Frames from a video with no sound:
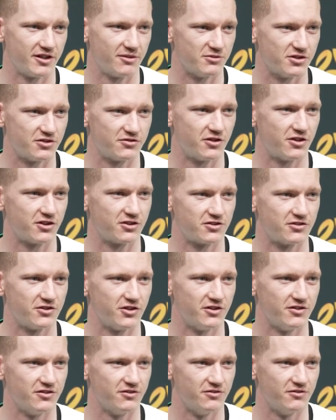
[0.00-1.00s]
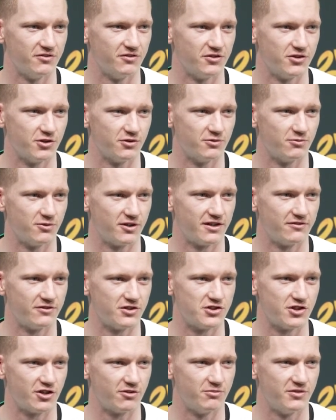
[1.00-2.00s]
I'm just focused on doing whatever
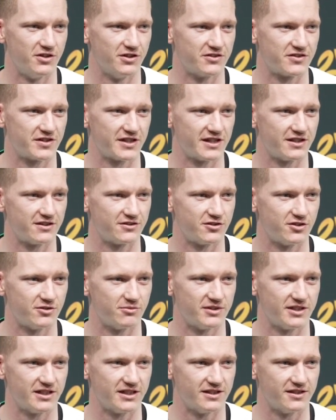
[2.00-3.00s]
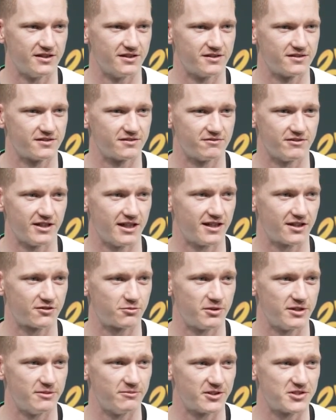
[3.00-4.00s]
job that's handed to me. And, yeah, that's
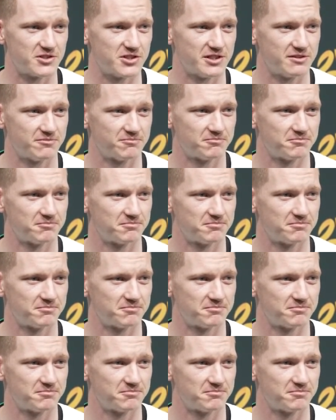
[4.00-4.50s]
pretty much it.